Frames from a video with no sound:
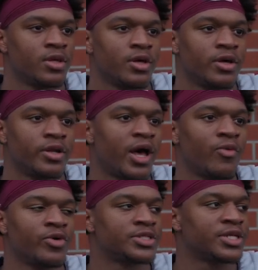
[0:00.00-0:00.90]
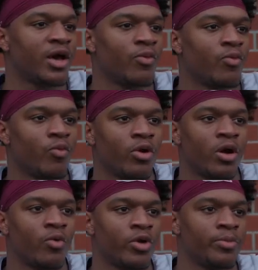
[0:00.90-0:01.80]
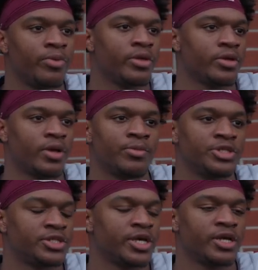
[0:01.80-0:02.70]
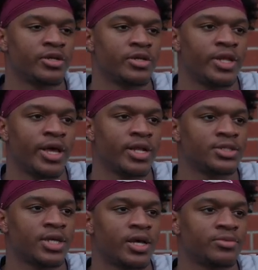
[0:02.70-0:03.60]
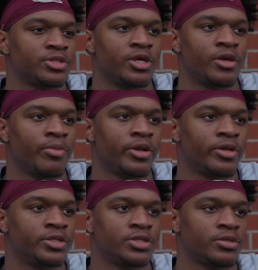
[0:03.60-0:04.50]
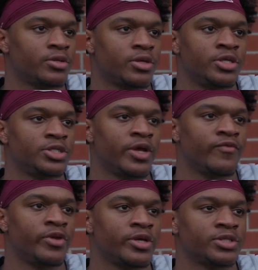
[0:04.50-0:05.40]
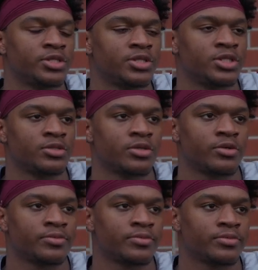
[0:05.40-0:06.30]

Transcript: Uh, no, I wouldn't say I, where I want to be. I'm just taking it day at a time, just getting better each each and every day until the season comes.